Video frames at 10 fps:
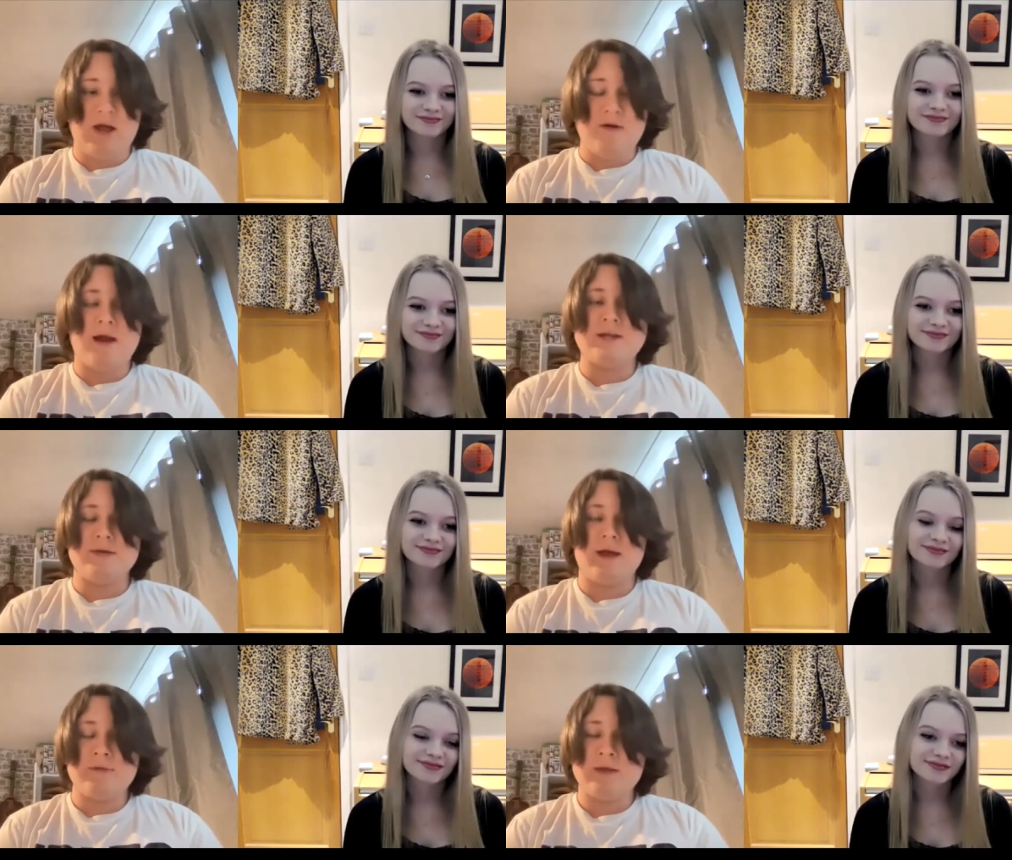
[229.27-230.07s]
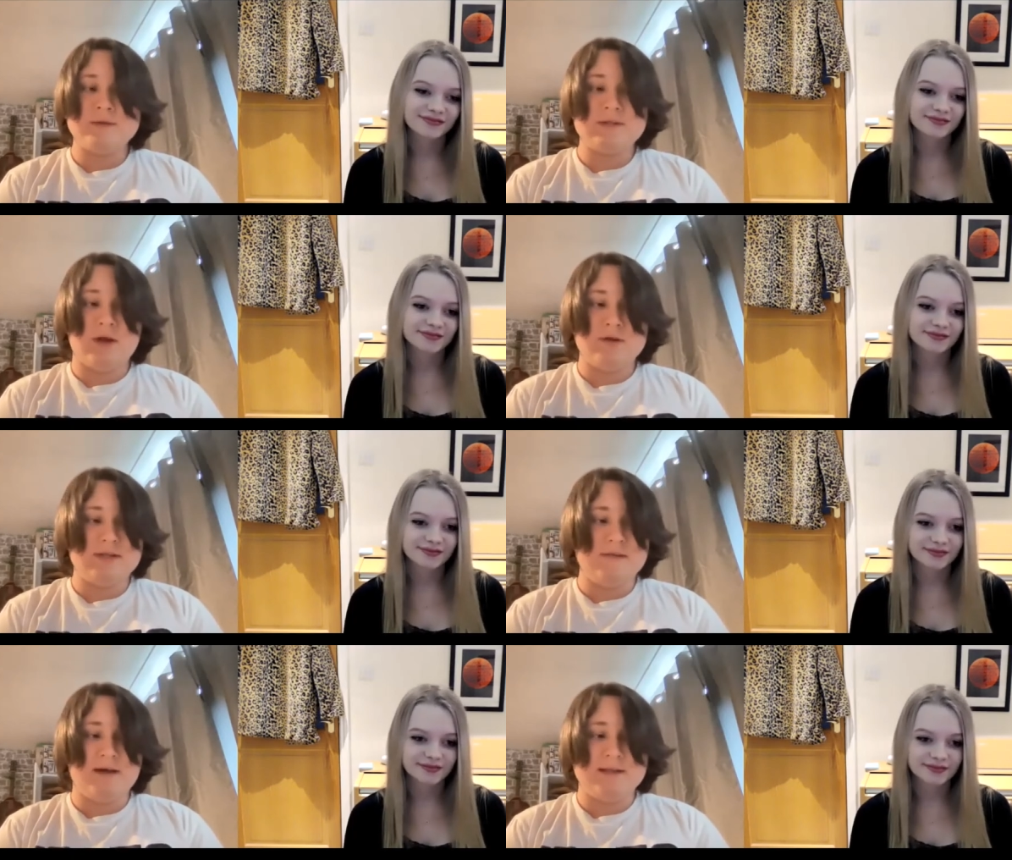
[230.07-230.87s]
Speaker 1: I actually I really wanted to go to the
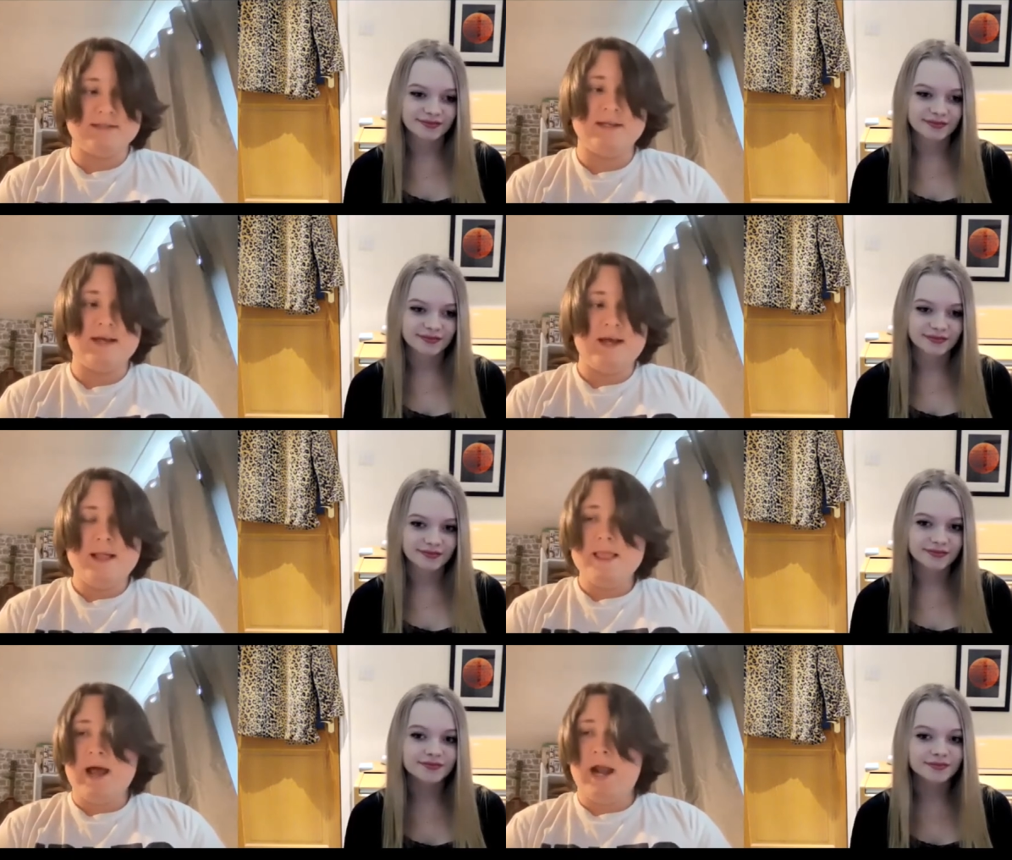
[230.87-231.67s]
event, mm-hmm.